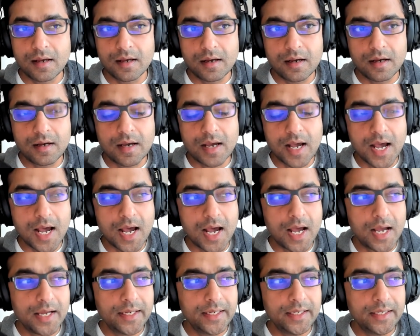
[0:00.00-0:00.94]
a
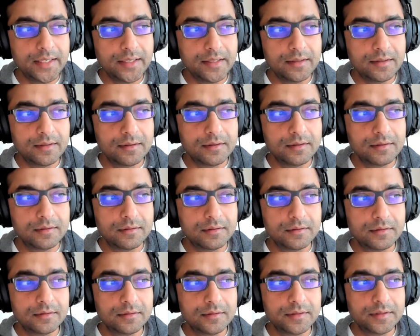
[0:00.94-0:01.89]
high
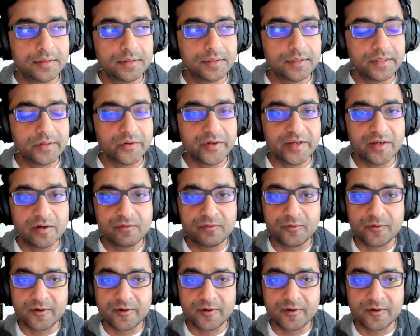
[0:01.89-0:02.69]
degree of